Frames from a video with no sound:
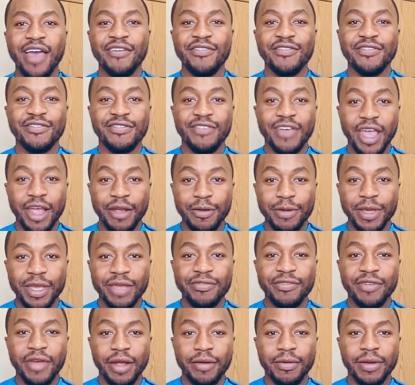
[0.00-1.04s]
a
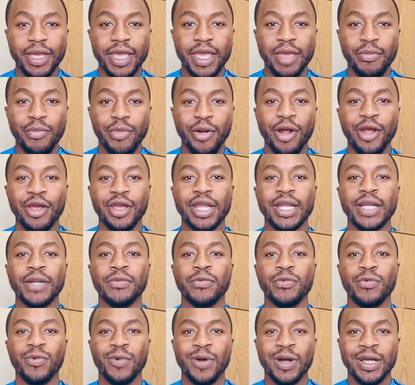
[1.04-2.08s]
very, very
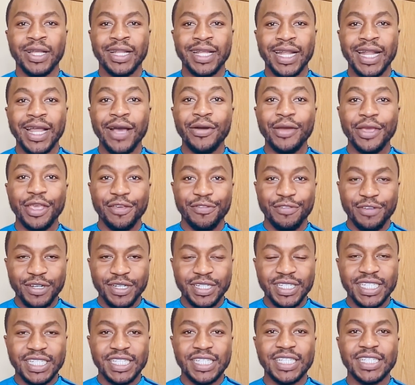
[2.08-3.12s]
important one. And I'll give you
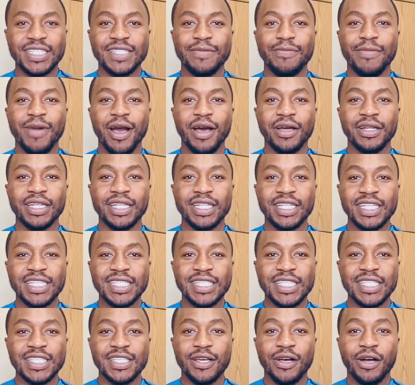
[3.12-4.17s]
details about it.
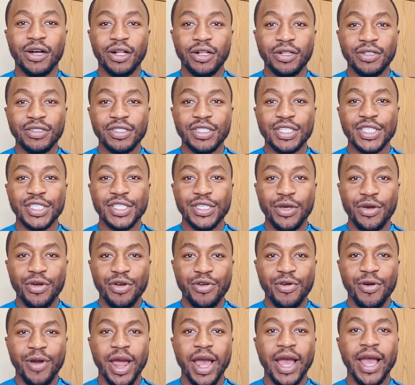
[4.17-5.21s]
This is called
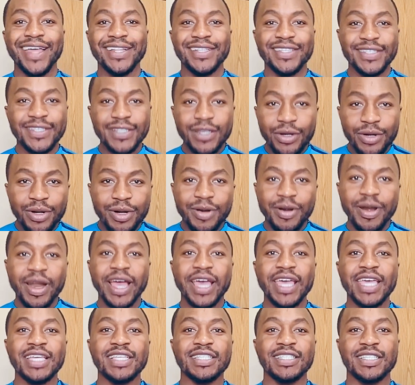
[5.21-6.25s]
SOCRA, And
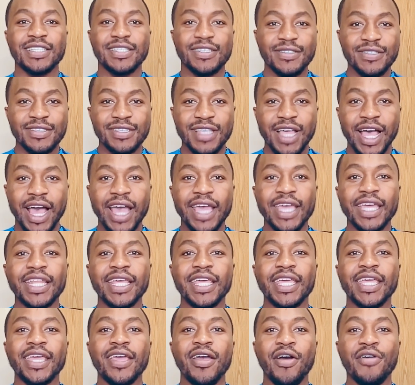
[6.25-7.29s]
SOCRA is a
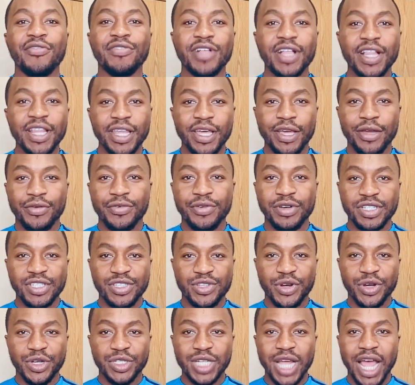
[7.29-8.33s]
Society of Clinical
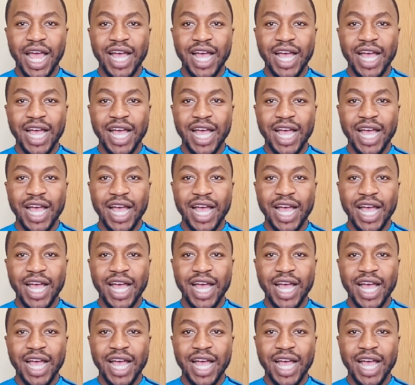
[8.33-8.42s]
Research